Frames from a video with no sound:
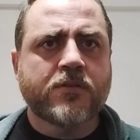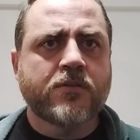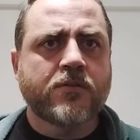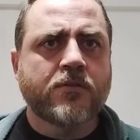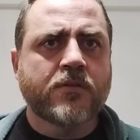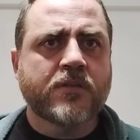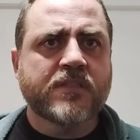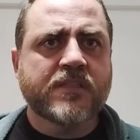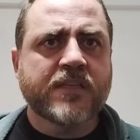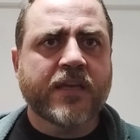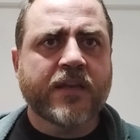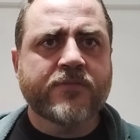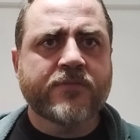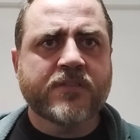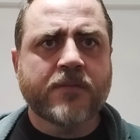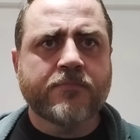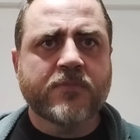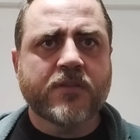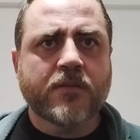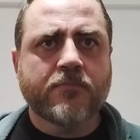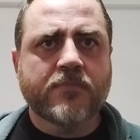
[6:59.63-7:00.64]
to a set of
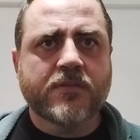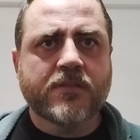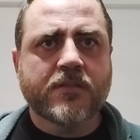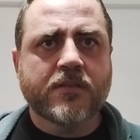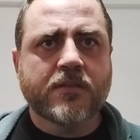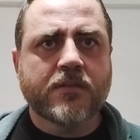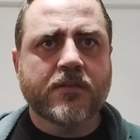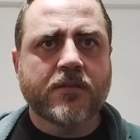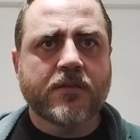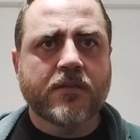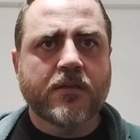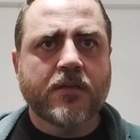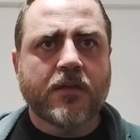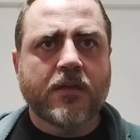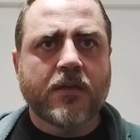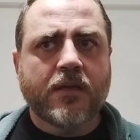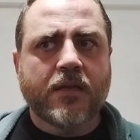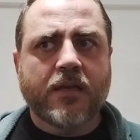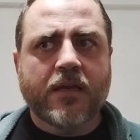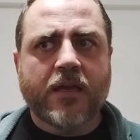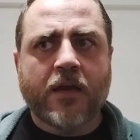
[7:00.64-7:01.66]
symptoms.
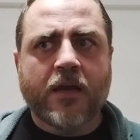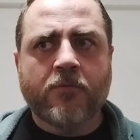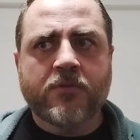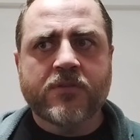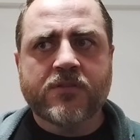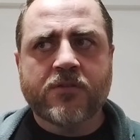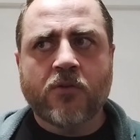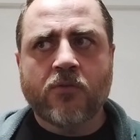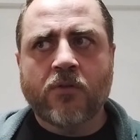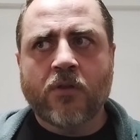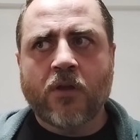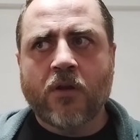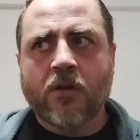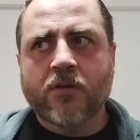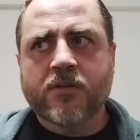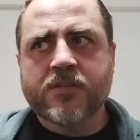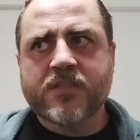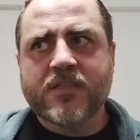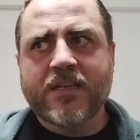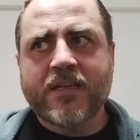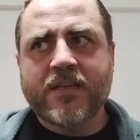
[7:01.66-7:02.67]
I was no longer
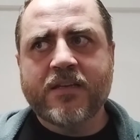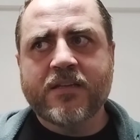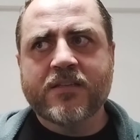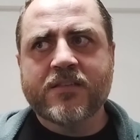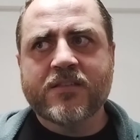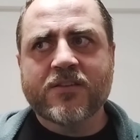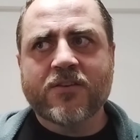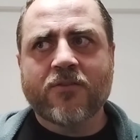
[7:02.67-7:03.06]
seen as